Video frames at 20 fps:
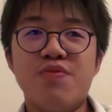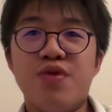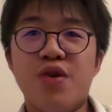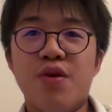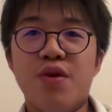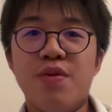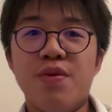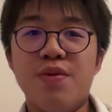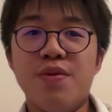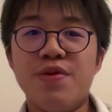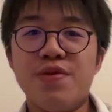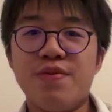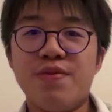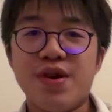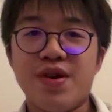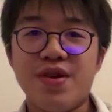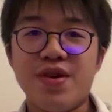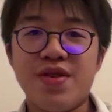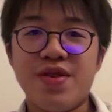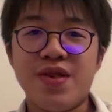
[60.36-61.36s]
problems
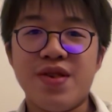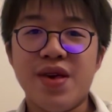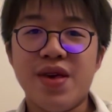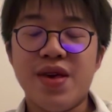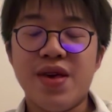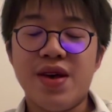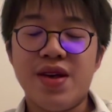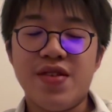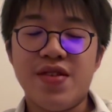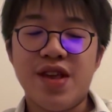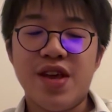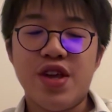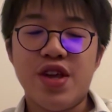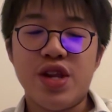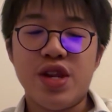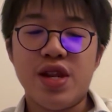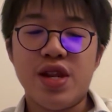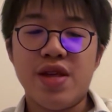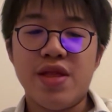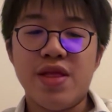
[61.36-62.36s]
because
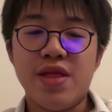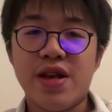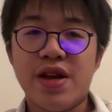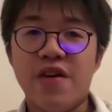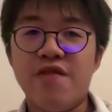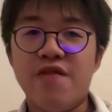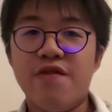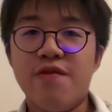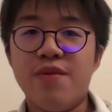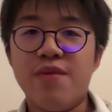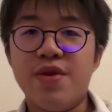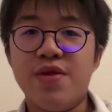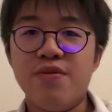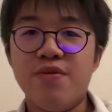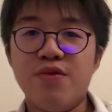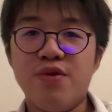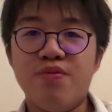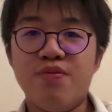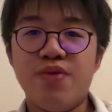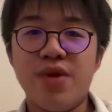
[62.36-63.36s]
essentially the
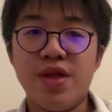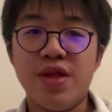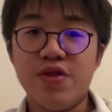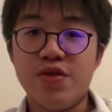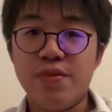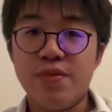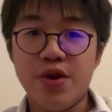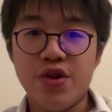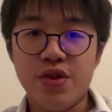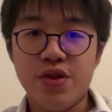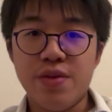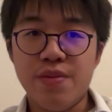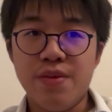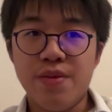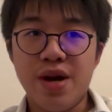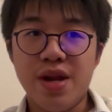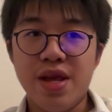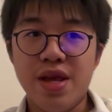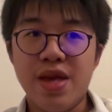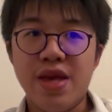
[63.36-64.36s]
government would print too much of the
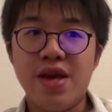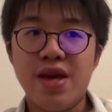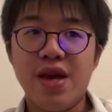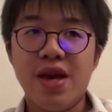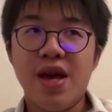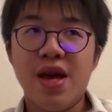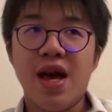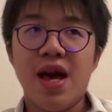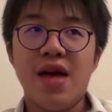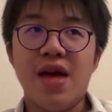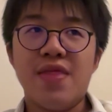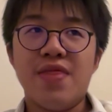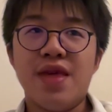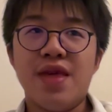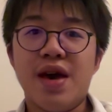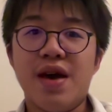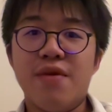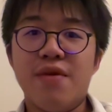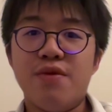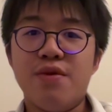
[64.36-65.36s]
money and
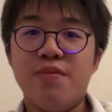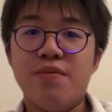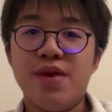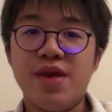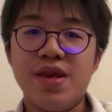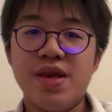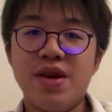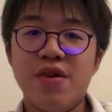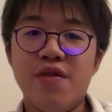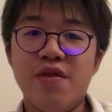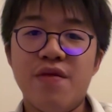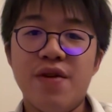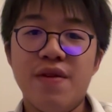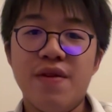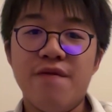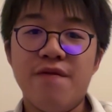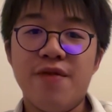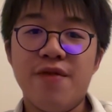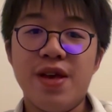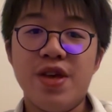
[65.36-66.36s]
there would be
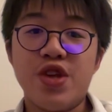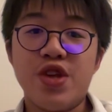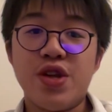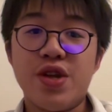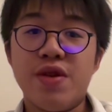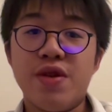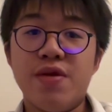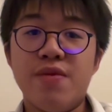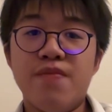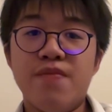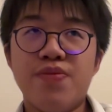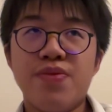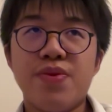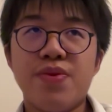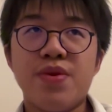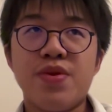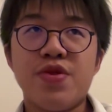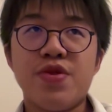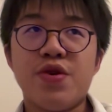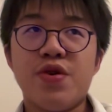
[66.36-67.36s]
overinflation.
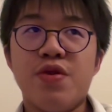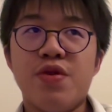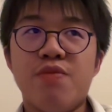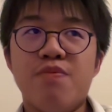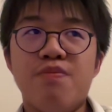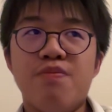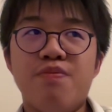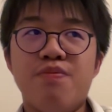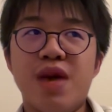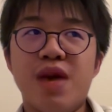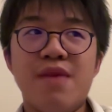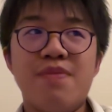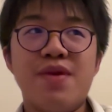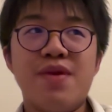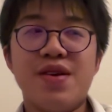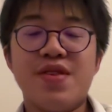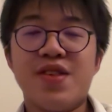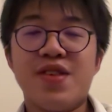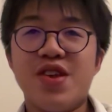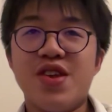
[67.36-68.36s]
So paper
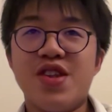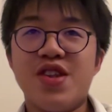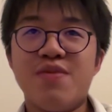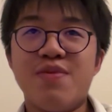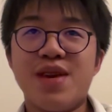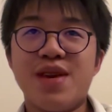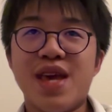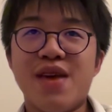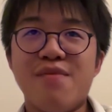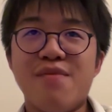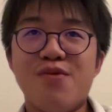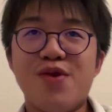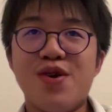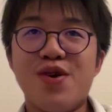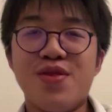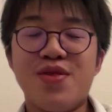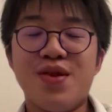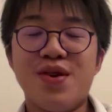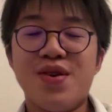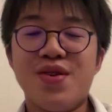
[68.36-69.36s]
essentially became
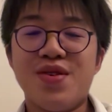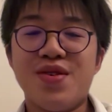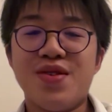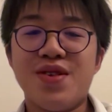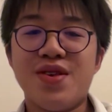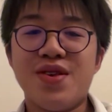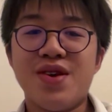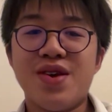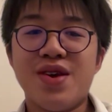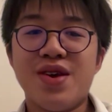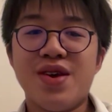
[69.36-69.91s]
worthless.